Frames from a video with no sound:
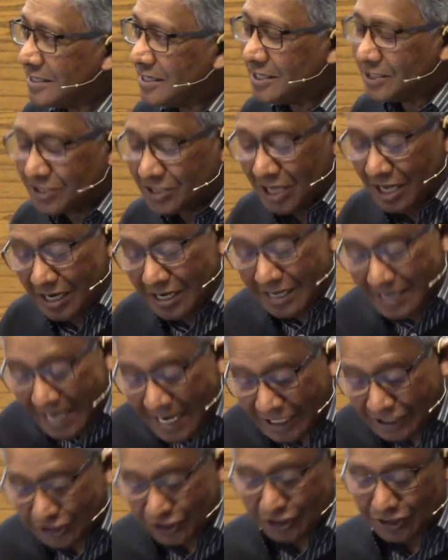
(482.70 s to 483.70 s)
its
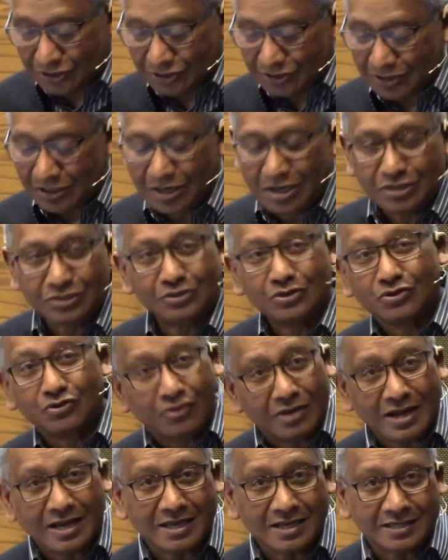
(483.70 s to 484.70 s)
nature to
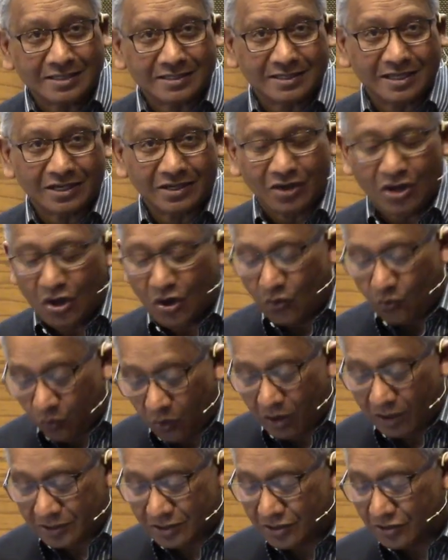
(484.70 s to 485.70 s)
graze and
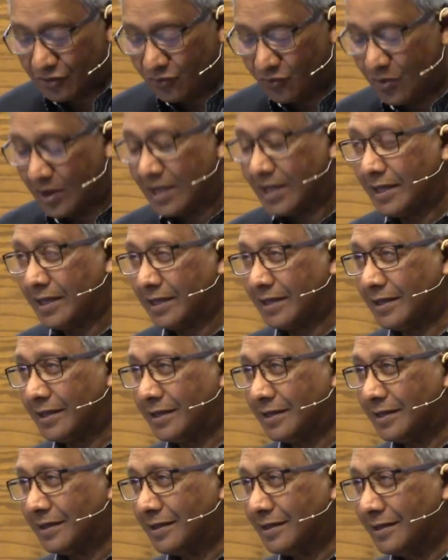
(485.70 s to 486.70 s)
wander away.
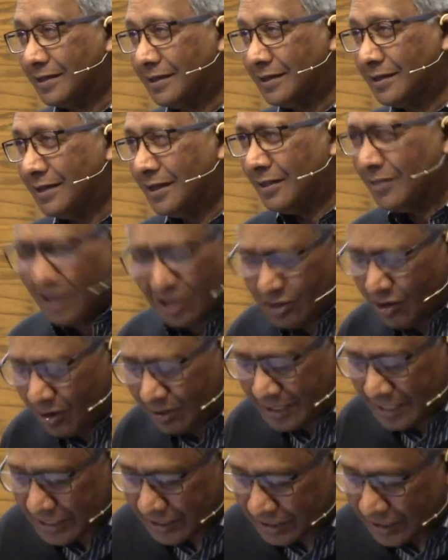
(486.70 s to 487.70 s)
They're not
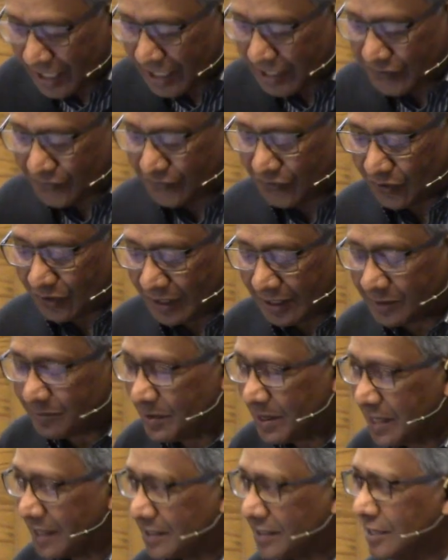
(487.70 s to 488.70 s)
insightful and
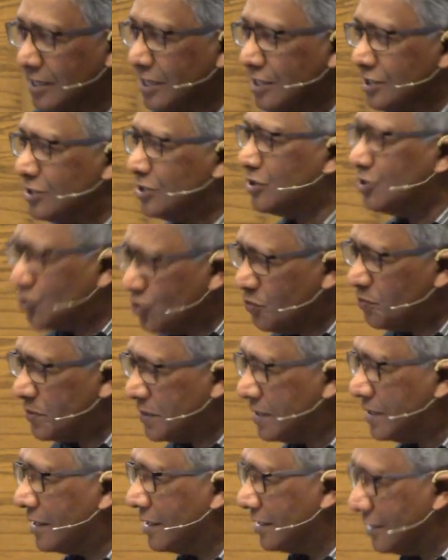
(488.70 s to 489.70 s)
make
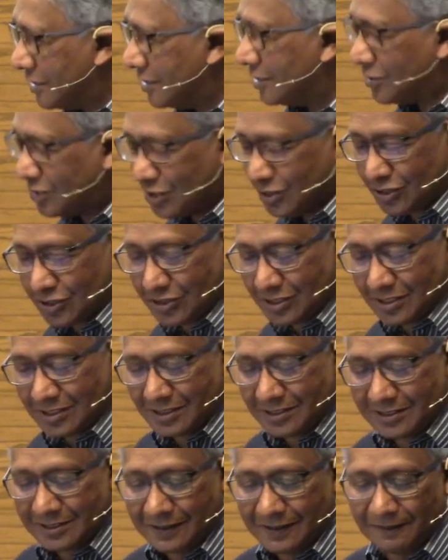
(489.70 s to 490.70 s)
stupid
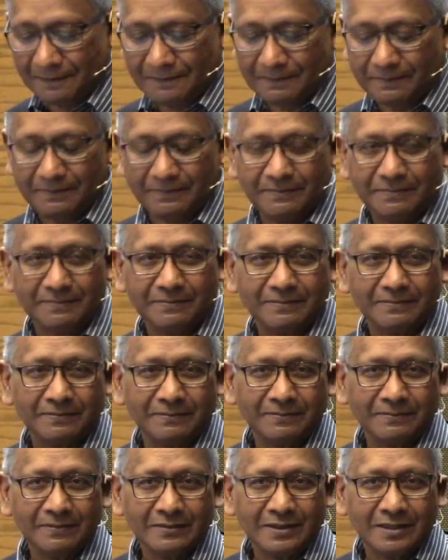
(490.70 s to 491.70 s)
decisions.
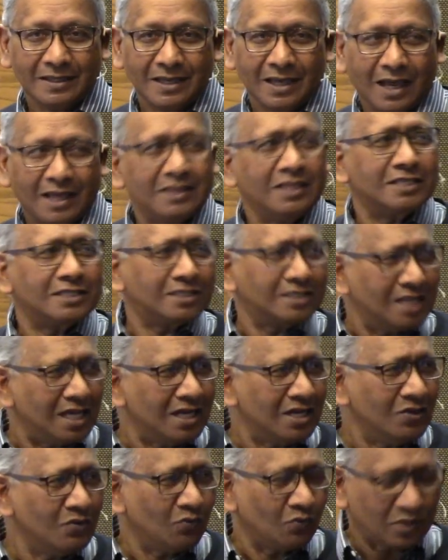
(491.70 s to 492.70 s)
And the
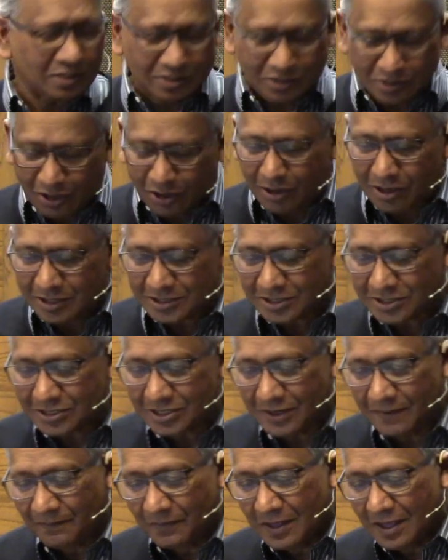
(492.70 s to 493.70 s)
son was lost
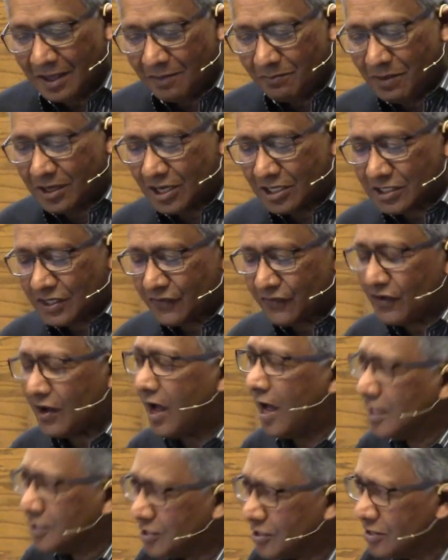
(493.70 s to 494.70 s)
because of
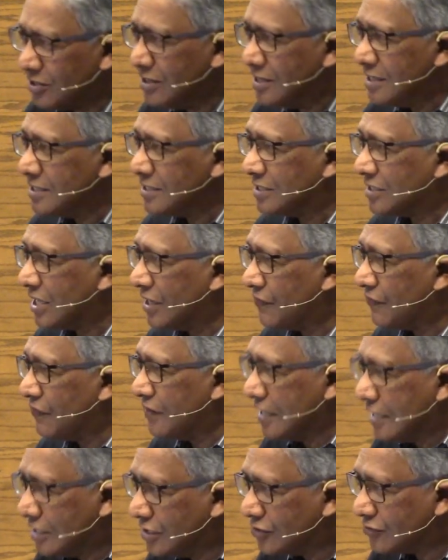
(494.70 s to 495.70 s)
utter
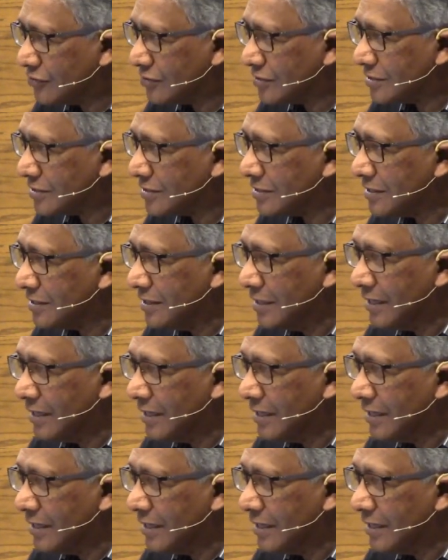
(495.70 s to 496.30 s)
self-interest